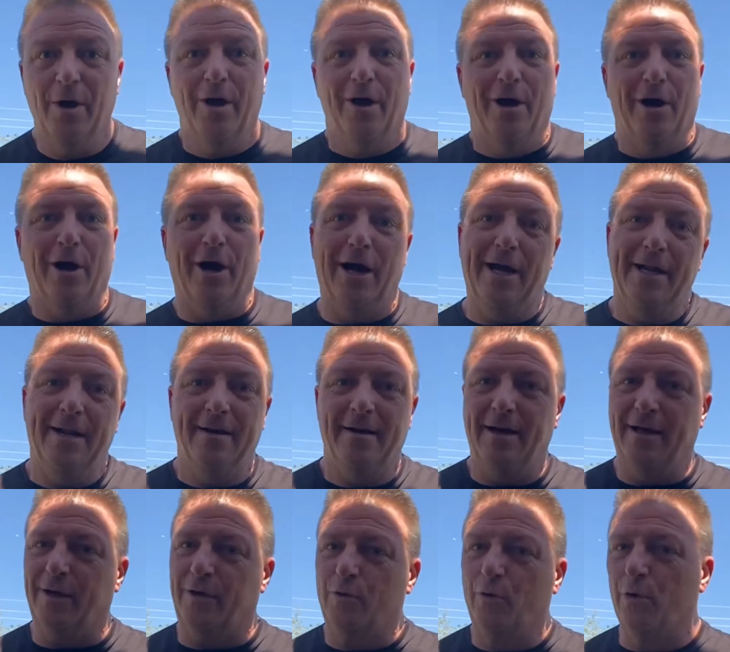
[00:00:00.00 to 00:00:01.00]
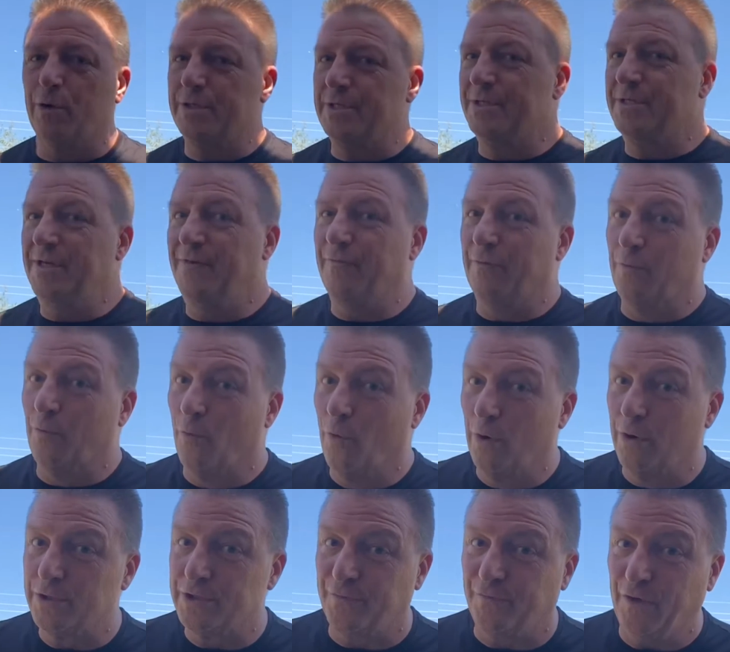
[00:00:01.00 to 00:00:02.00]
All right, and of course it's even
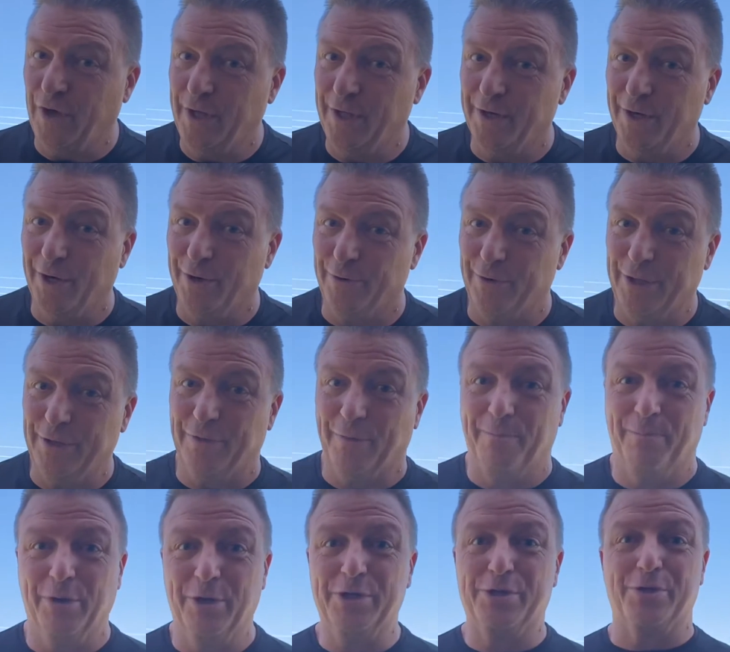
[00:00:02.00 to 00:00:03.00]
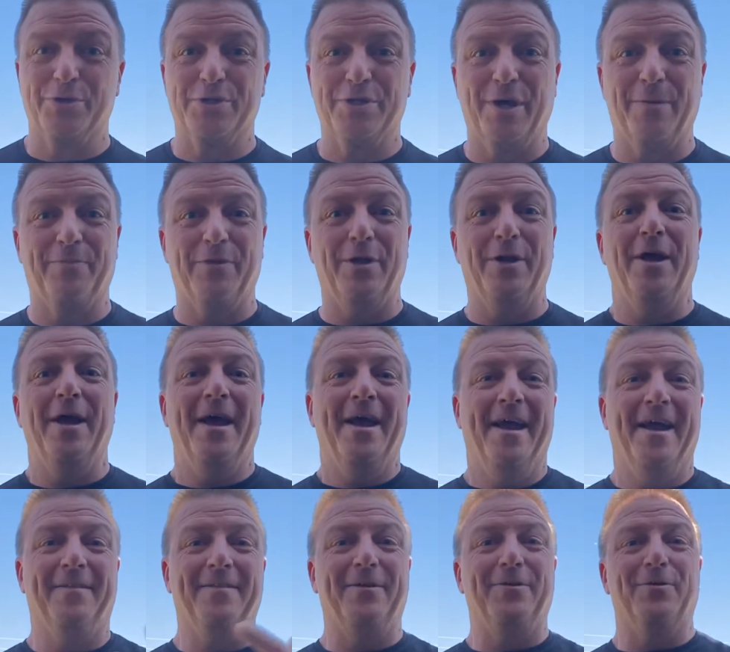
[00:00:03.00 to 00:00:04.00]
worse if you hit it underneath a bush or something
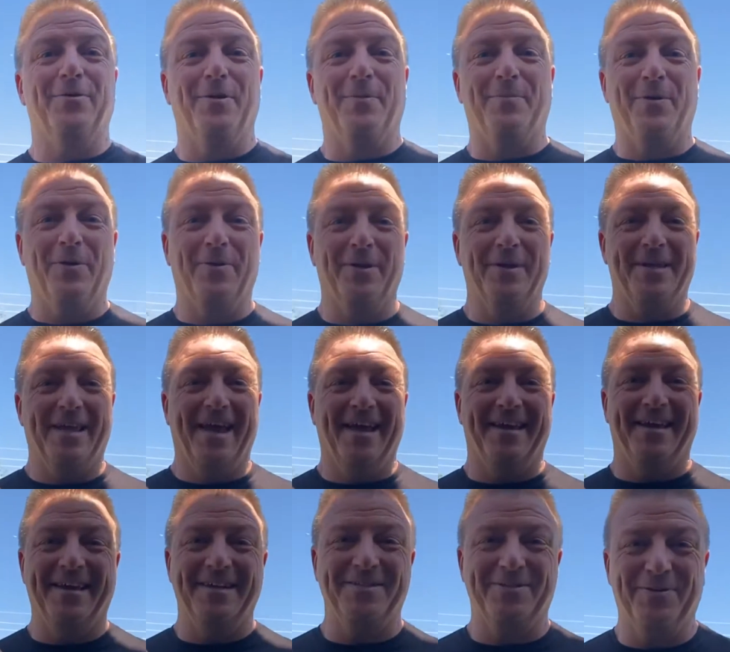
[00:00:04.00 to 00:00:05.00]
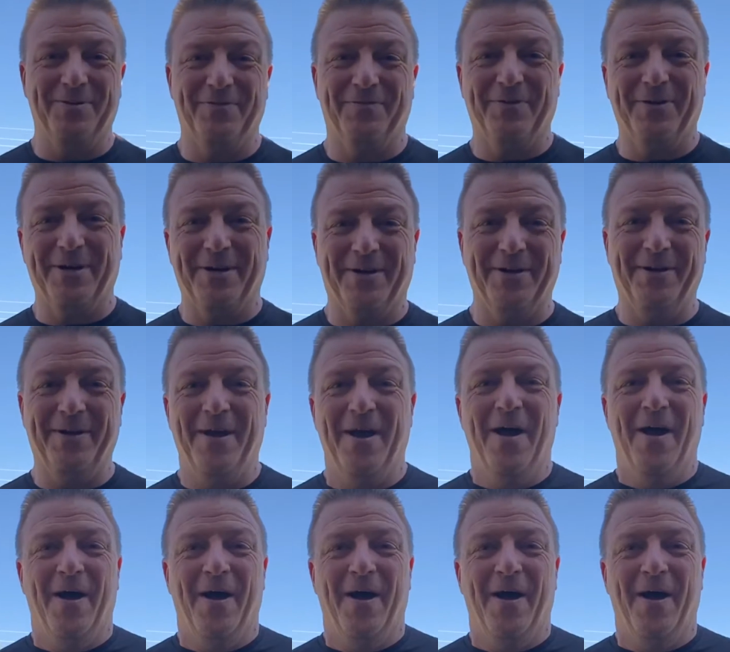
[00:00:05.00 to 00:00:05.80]
and then your opponent can't get to it very good.